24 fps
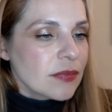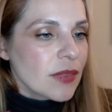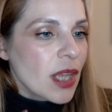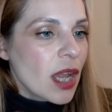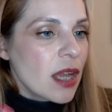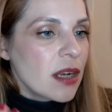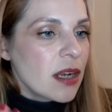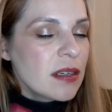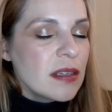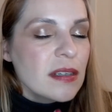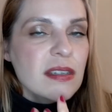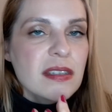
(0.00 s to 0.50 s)
I
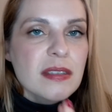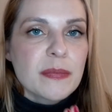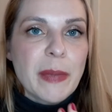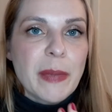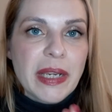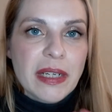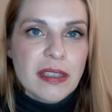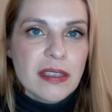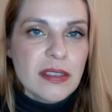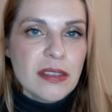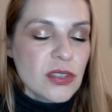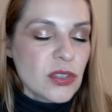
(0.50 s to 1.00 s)
didn't
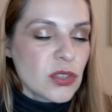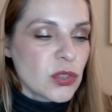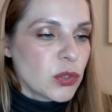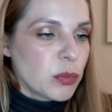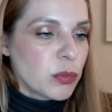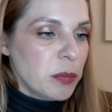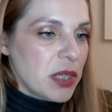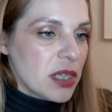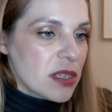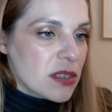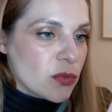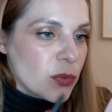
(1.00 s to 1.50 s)
expect it to suit
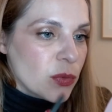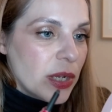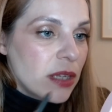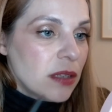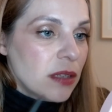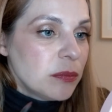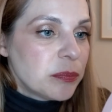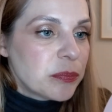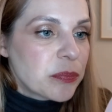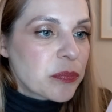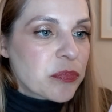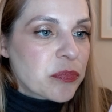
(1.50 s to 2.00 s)
me as well
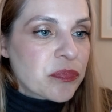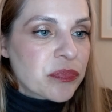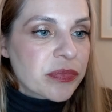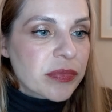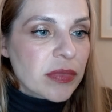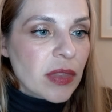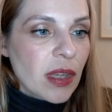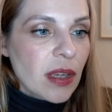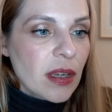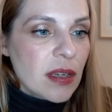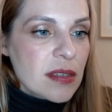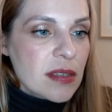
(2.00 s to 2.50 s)

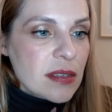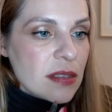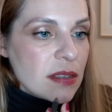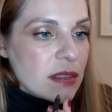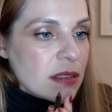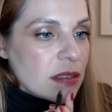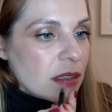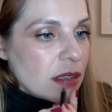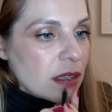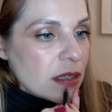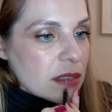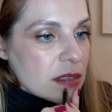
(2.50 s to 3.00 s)
as it
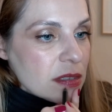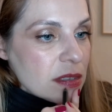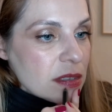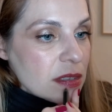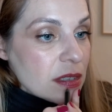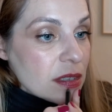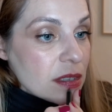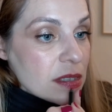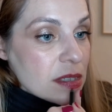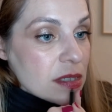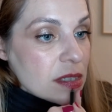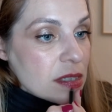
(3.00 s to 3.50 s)

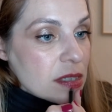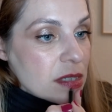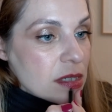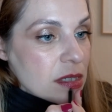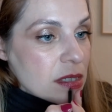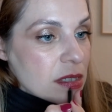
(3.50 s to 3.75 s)
does.